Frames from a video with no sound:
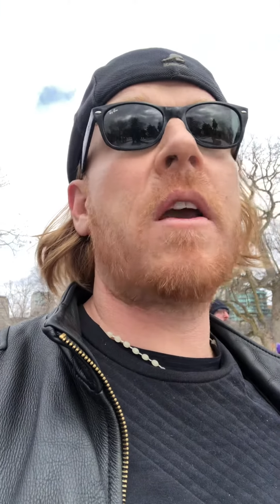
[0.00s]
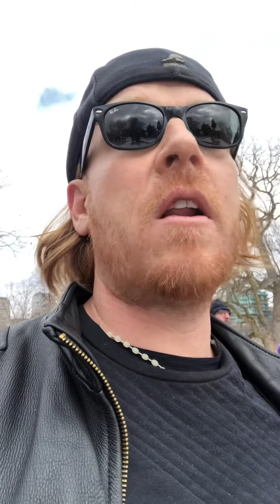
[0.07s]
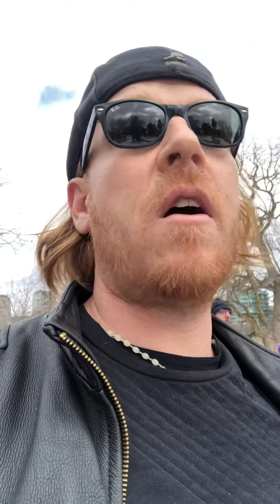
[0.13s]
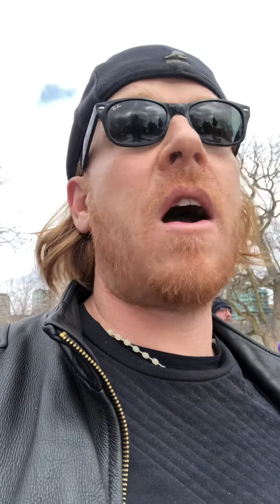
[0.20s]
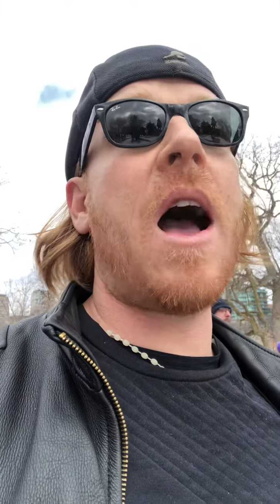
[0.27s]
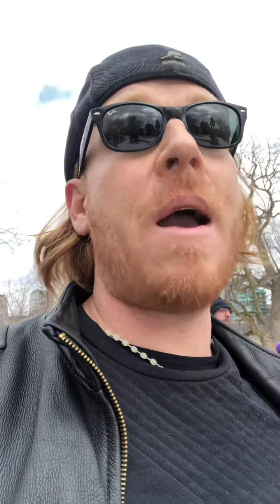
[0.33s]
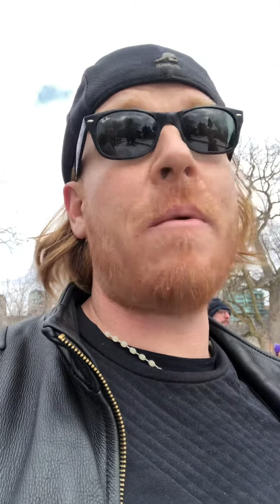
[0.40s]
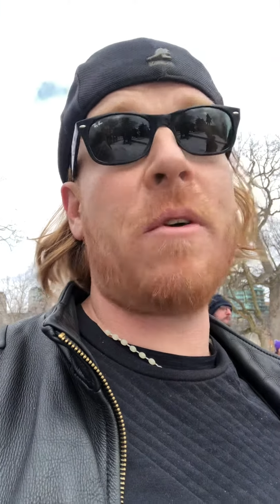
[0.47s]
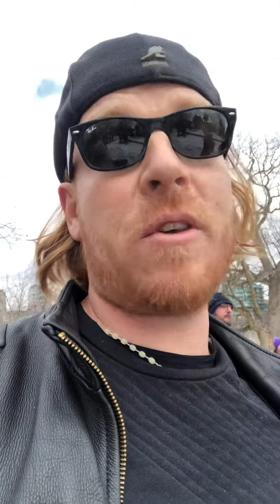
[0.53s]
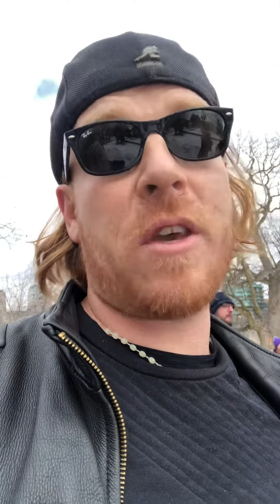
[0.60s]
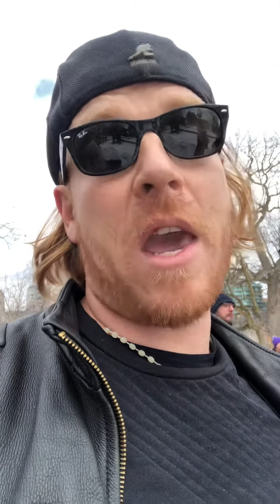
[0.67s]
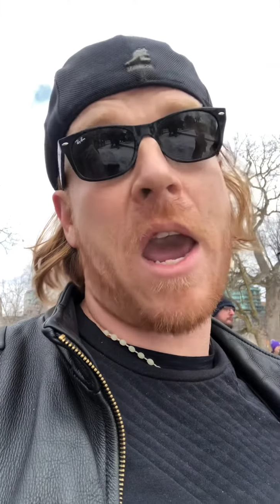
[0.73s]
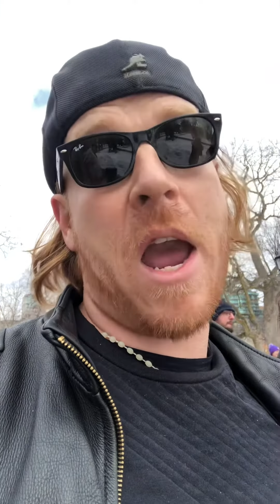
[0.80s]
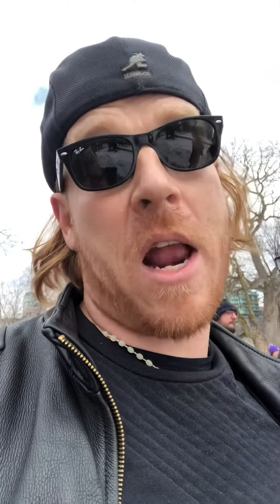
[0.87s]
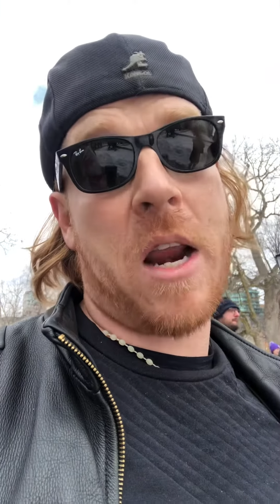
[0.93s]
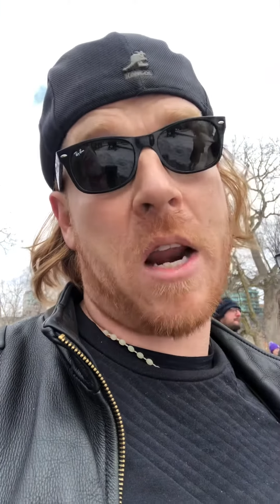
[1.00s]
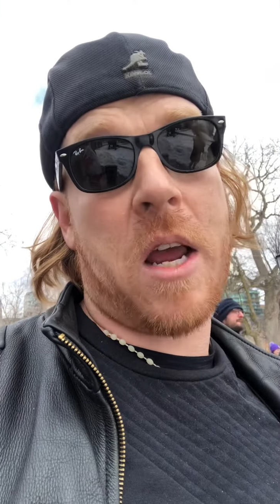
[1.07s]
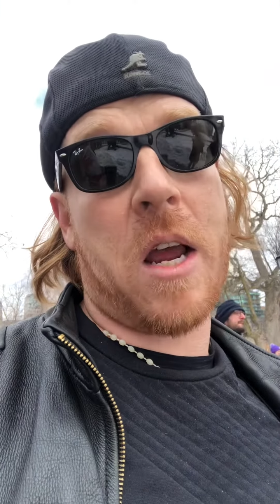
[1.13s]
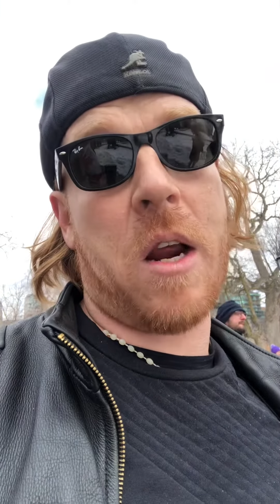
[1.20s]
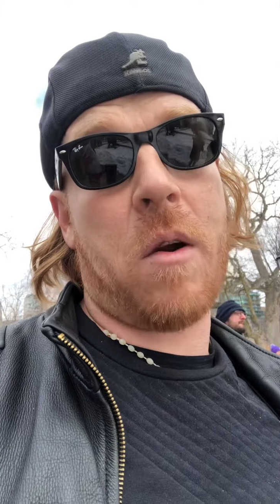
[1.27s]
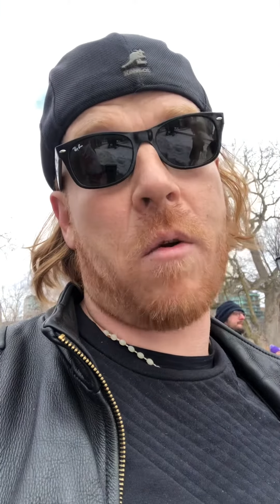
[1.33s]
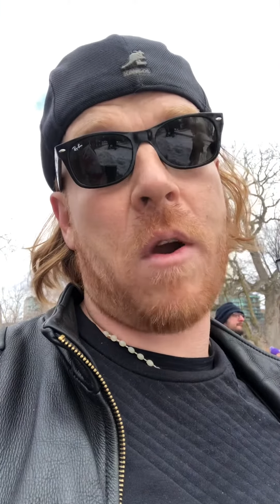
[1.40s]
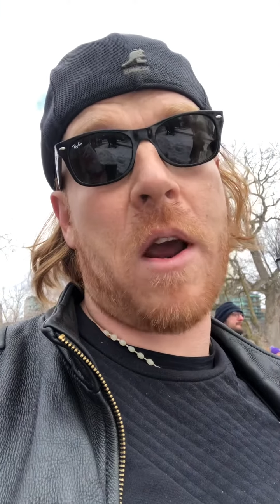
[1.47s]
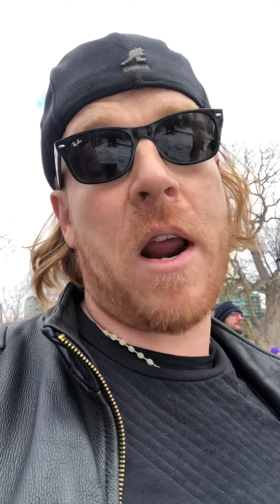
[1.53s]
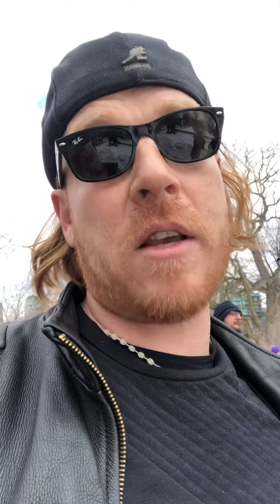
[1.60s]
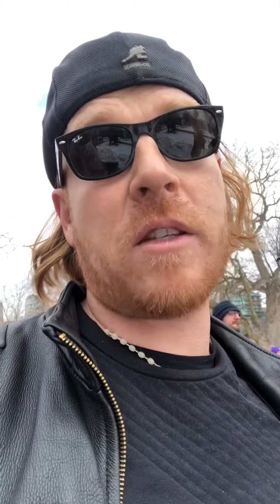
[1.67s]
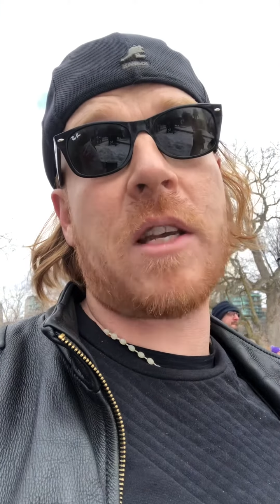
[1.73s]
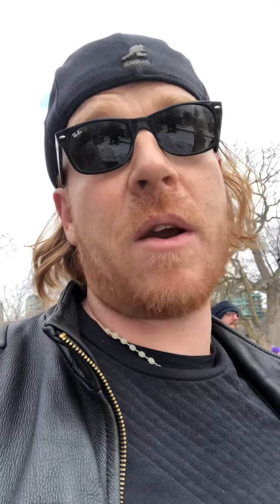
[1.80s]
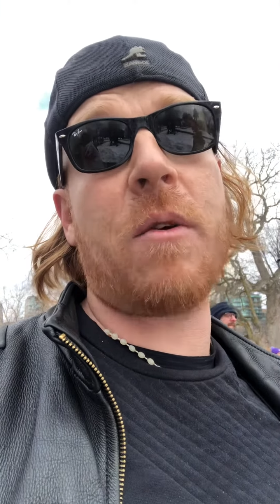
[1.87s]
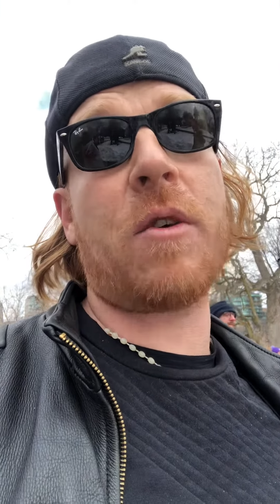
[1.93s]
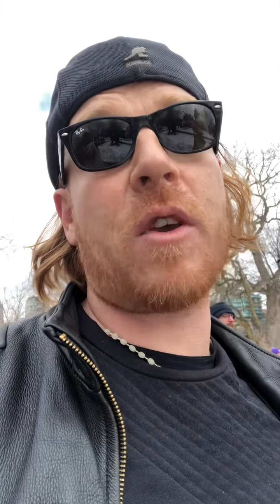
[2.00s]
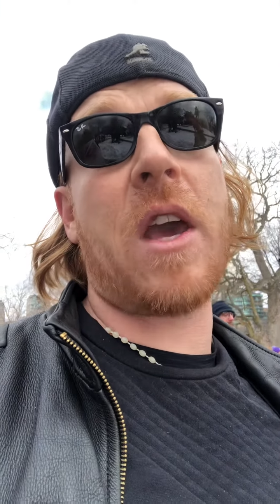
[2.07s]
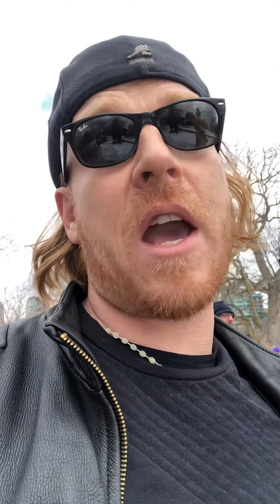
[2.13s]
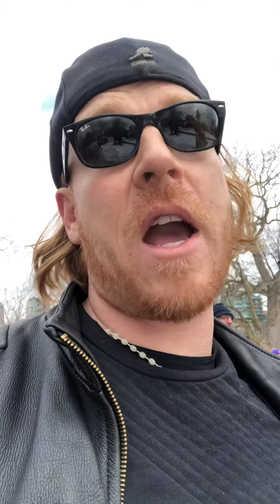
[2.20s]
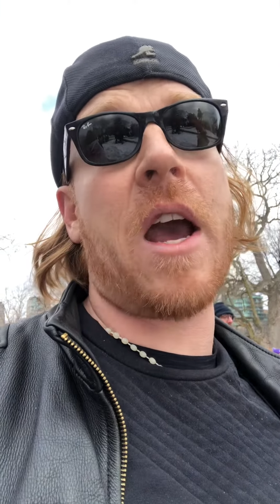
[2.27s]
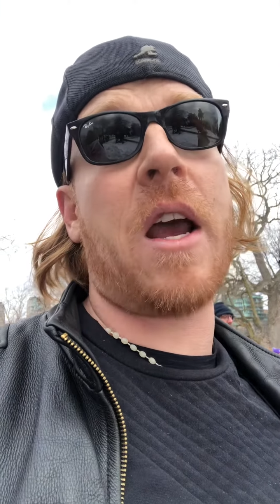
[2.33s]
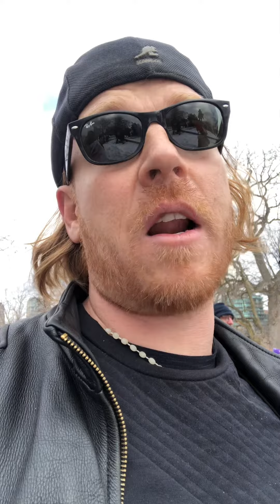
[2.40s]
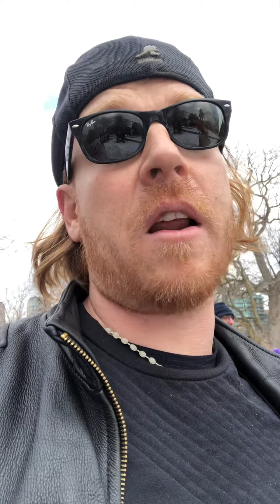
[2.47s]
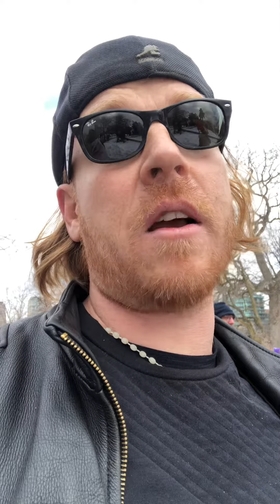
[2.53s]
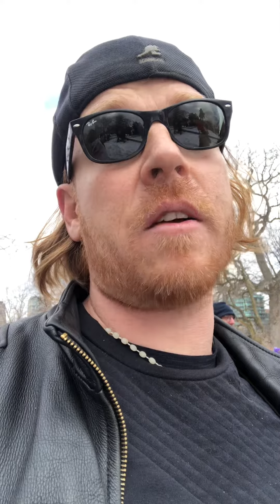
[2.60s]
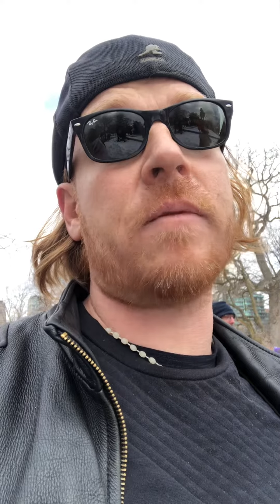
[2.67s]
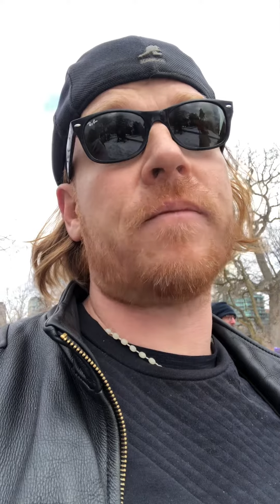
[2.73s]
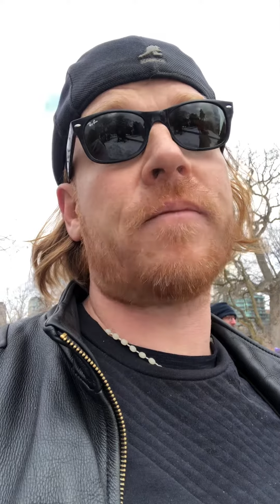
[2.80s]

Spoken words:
you know, I'm with Canada, right? I stand with Canada.